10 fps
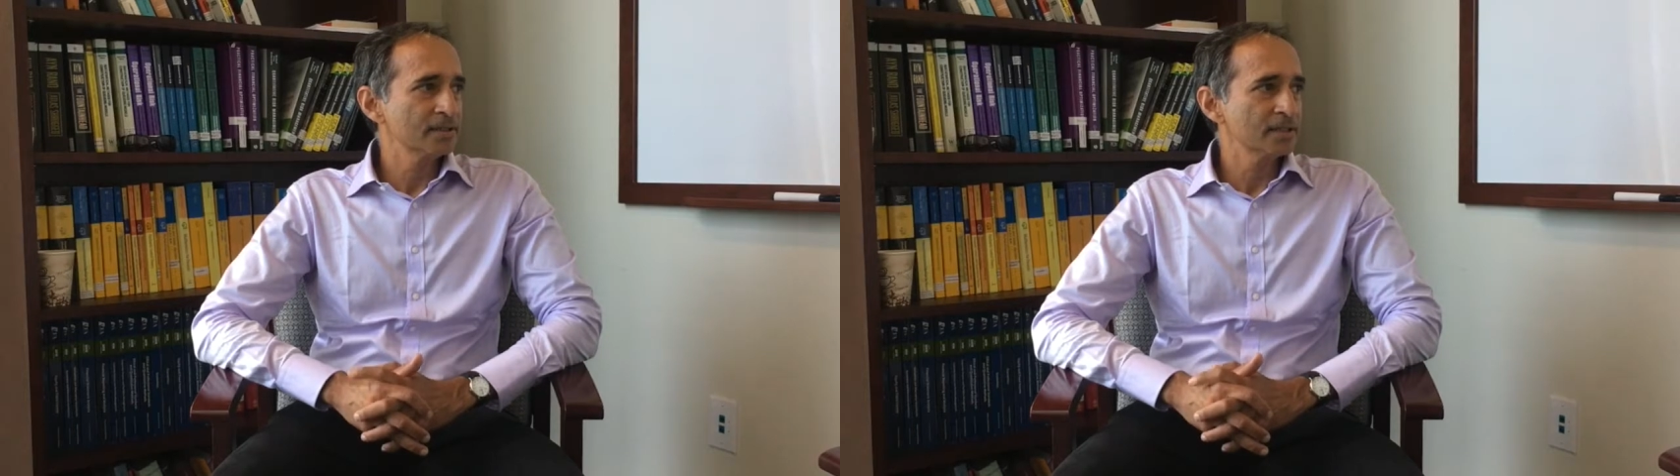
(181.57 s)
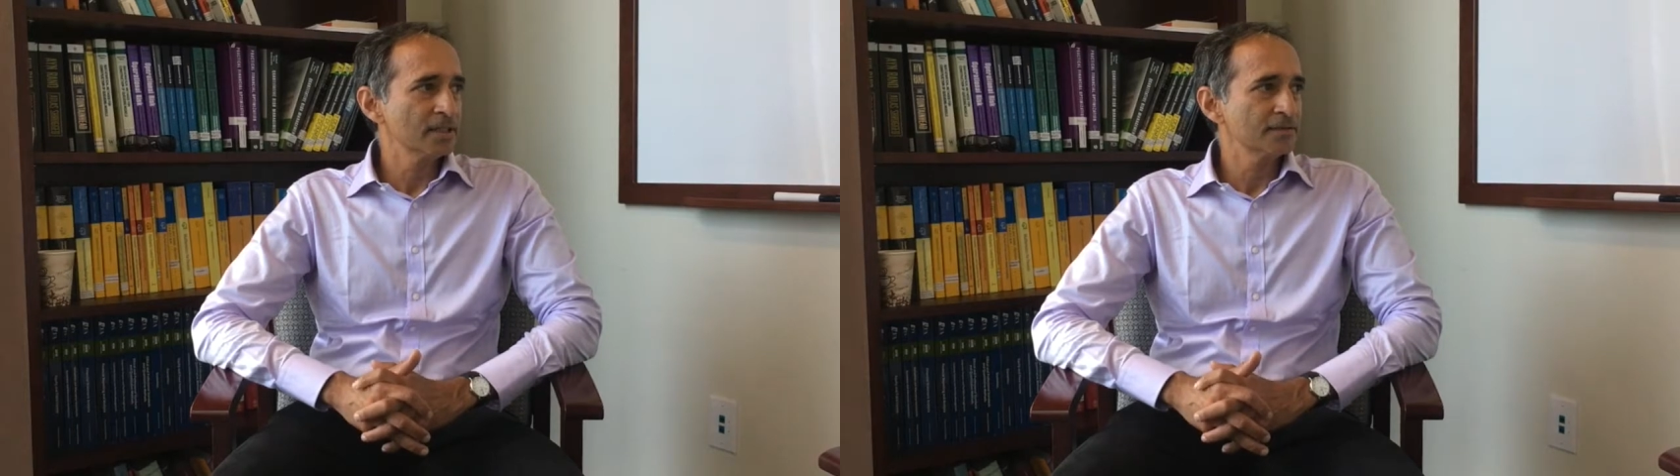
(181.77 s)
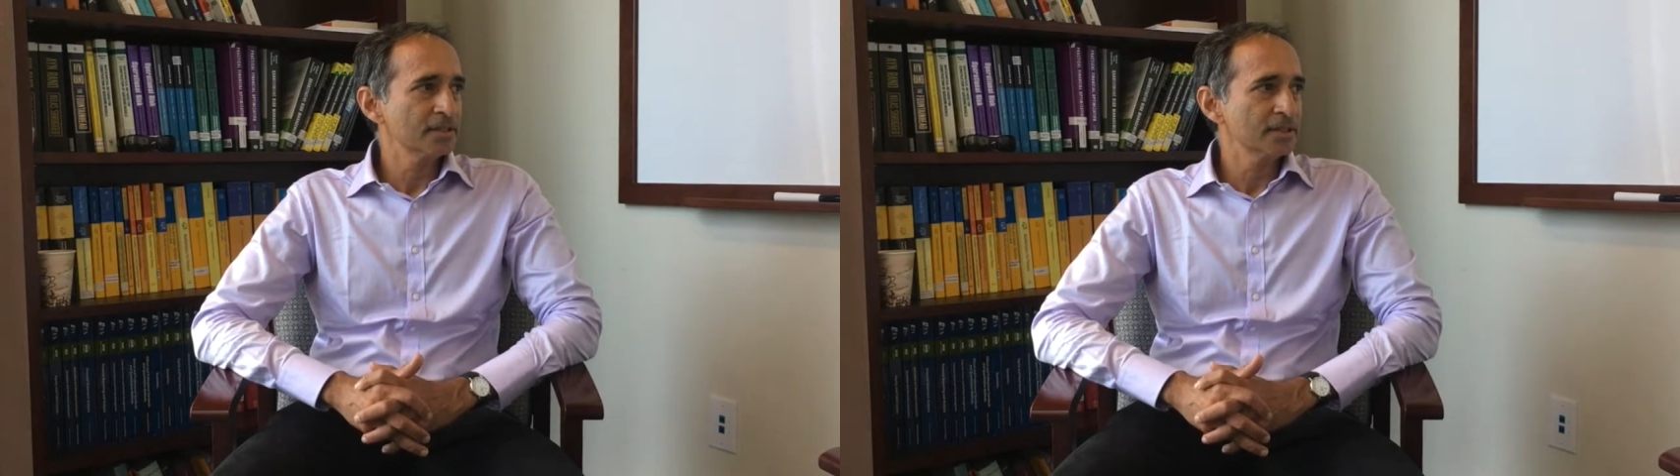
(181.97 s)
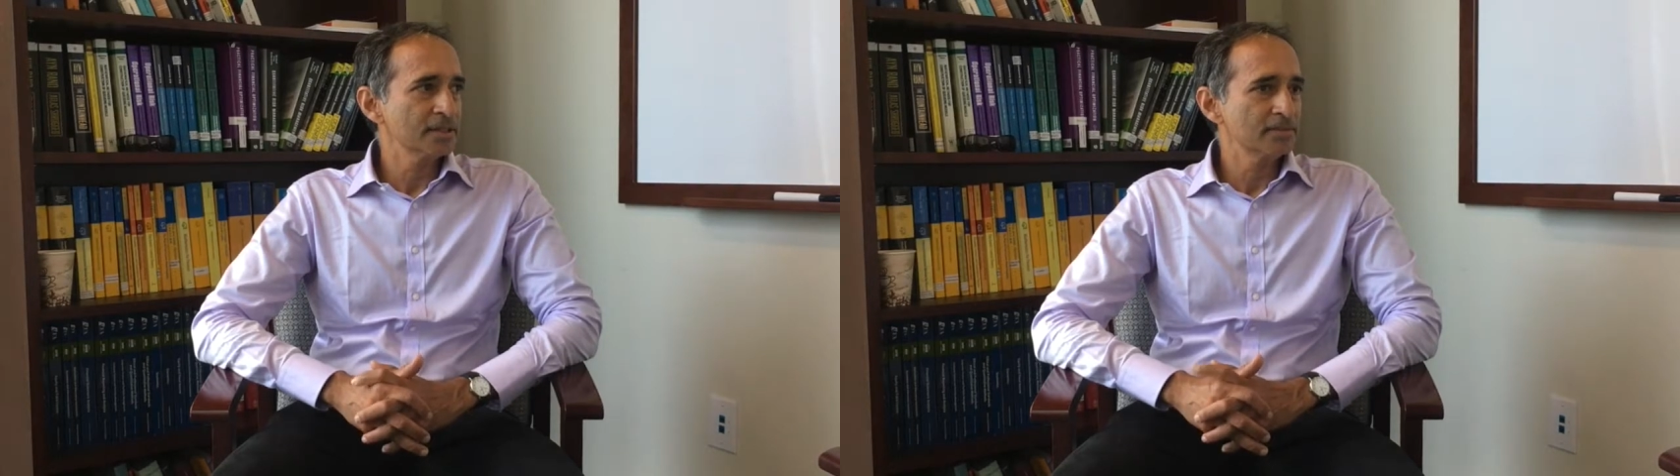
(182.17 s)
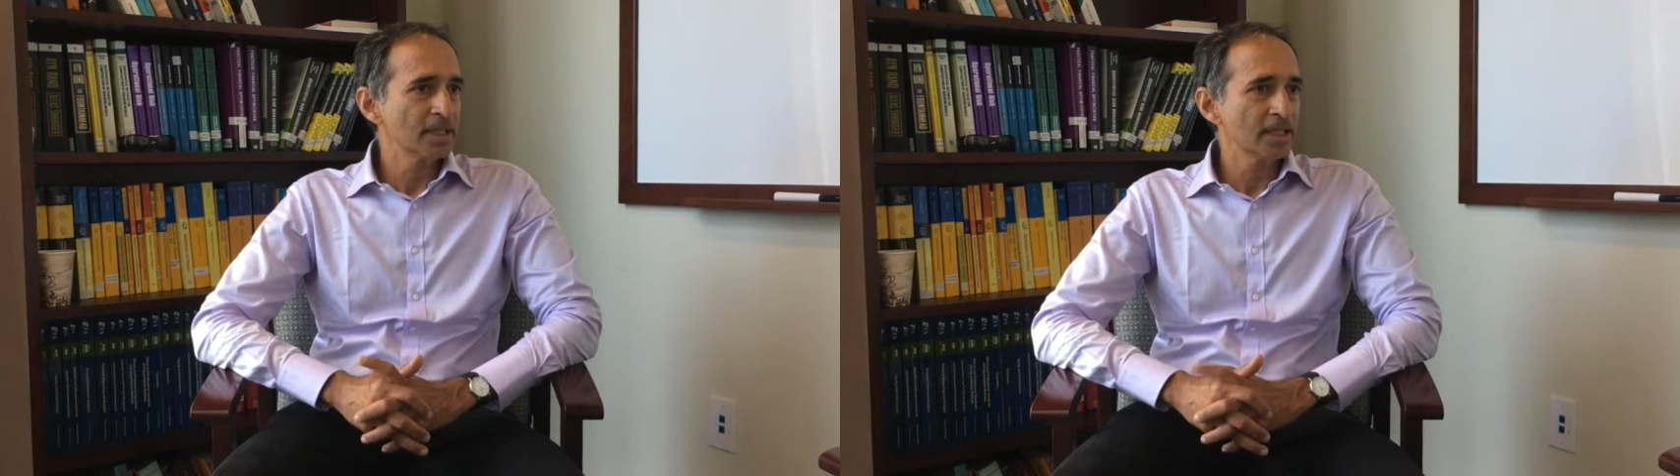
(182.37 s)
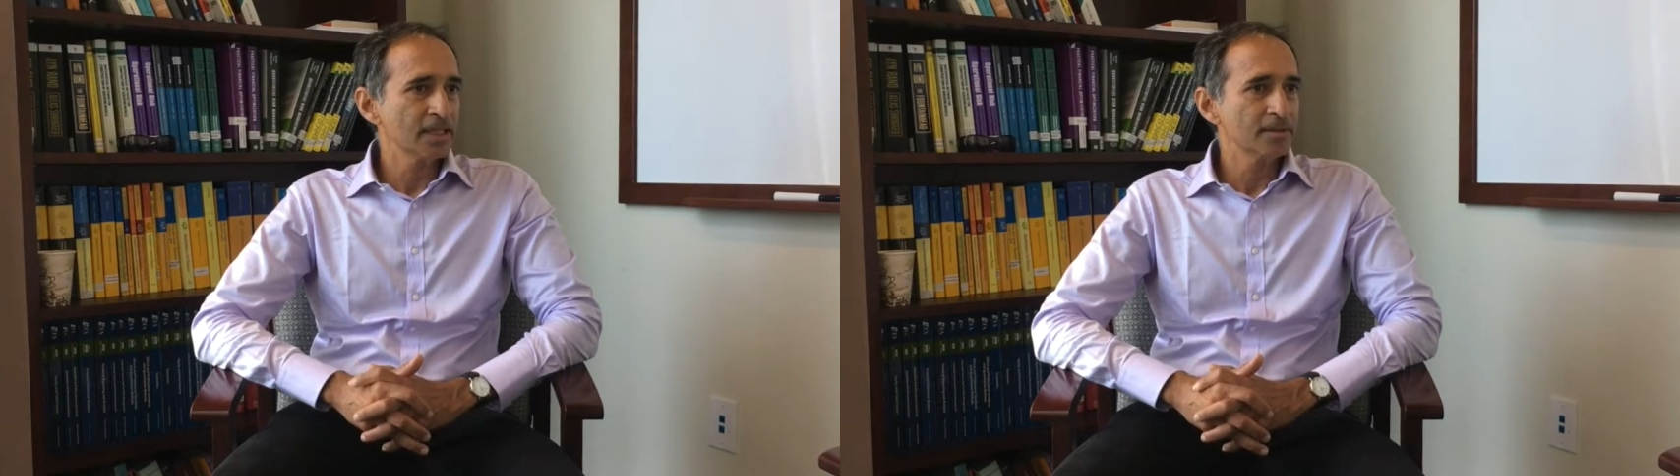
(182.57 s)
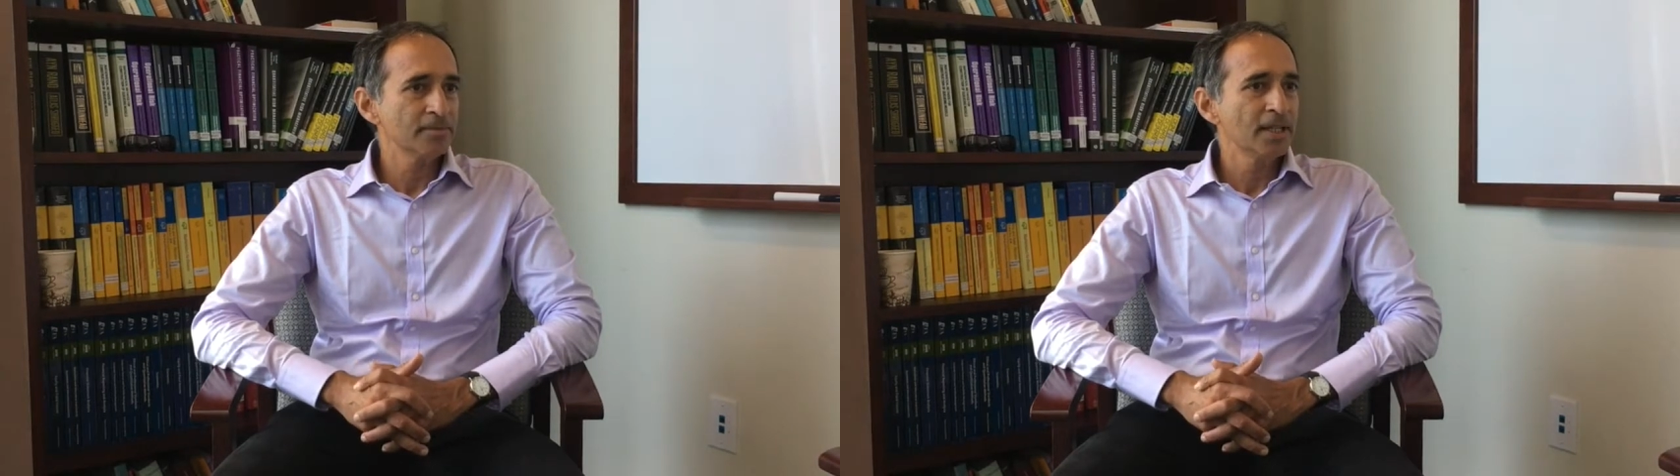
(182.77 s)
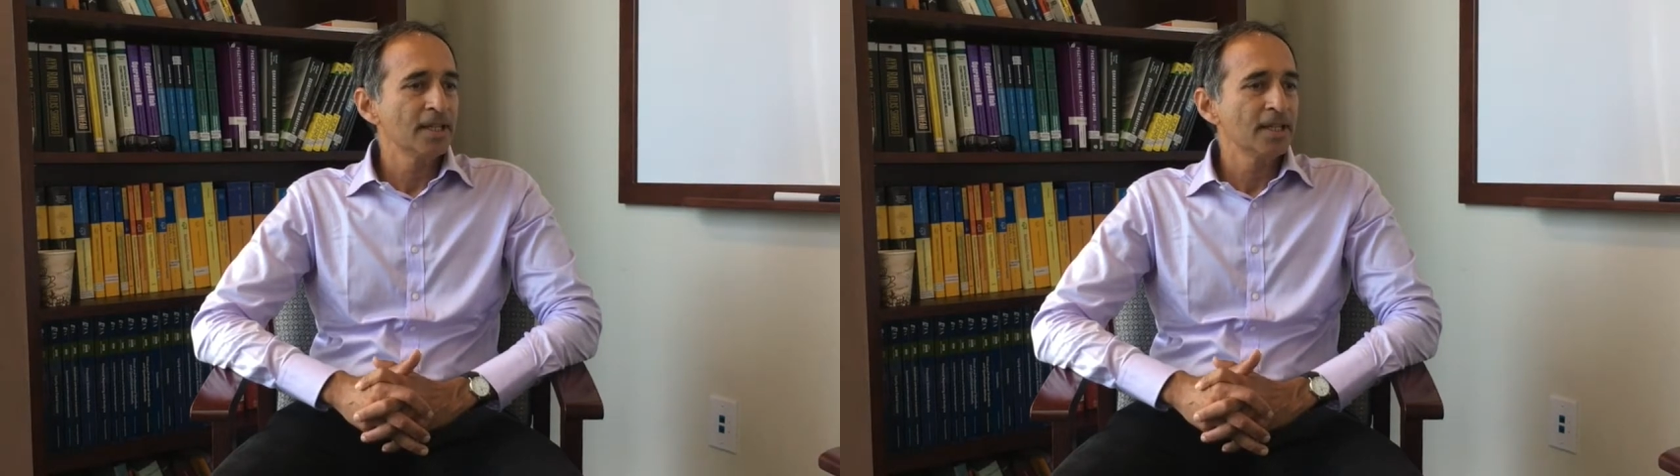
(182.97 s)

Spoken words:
yourself and Nassim Taleb,